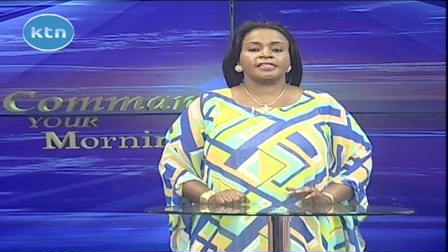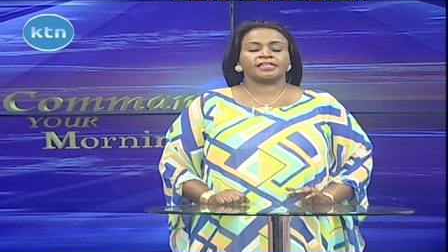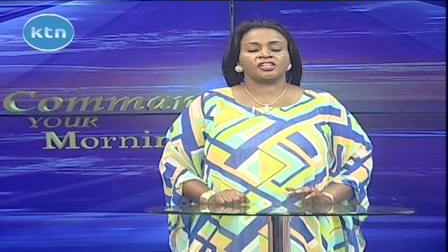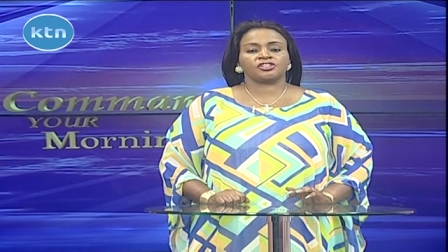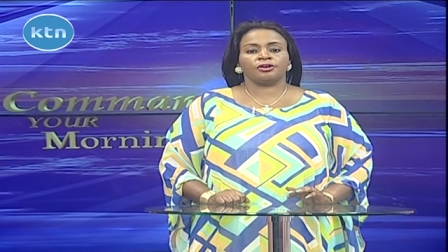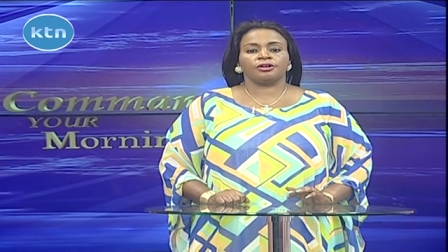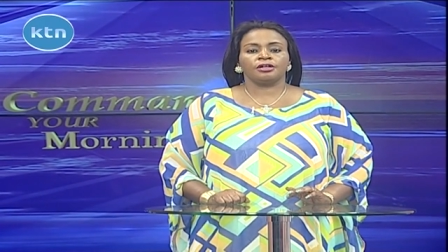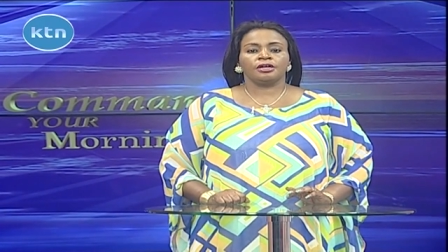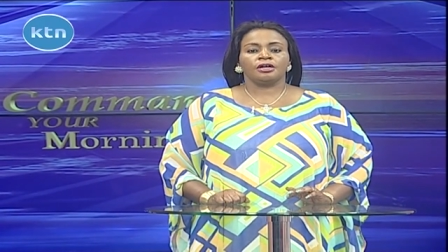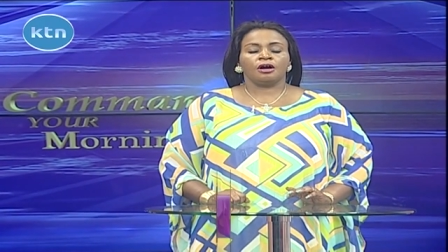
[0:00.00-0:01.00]

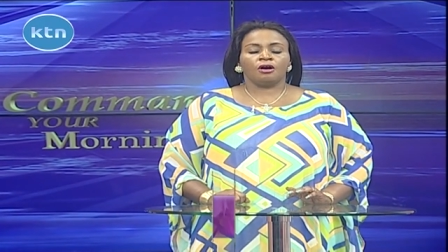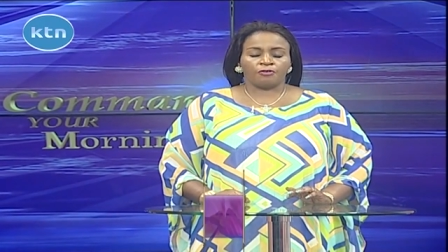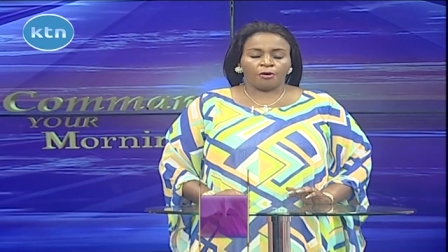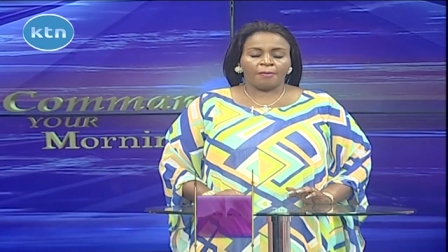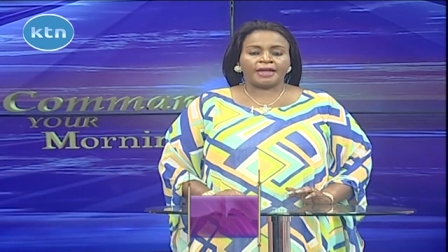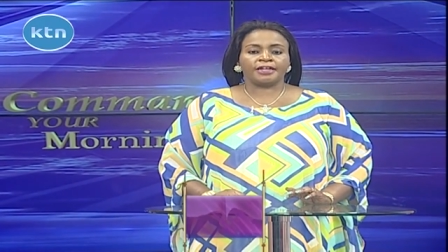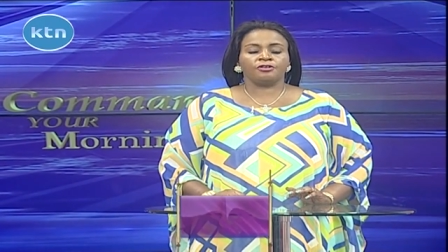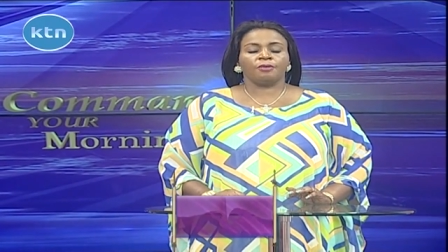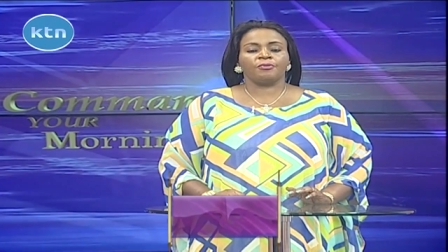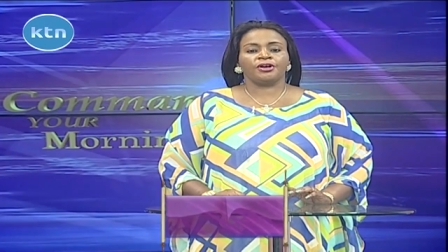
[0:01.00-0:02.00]
session of
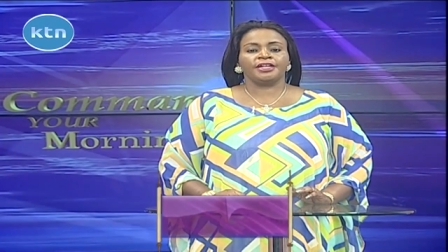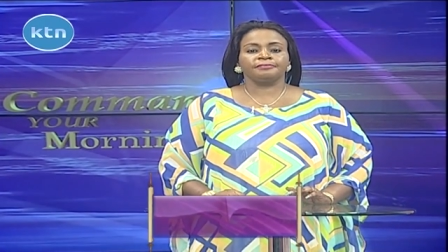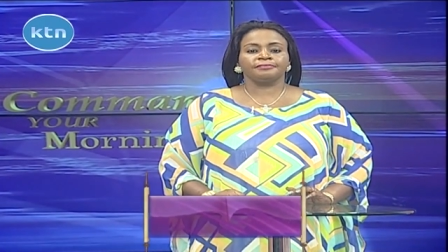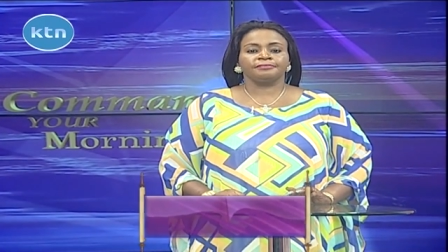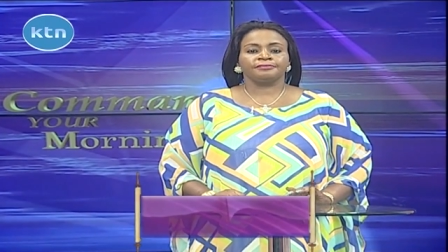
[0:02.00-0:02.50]
Commanding Your Morning.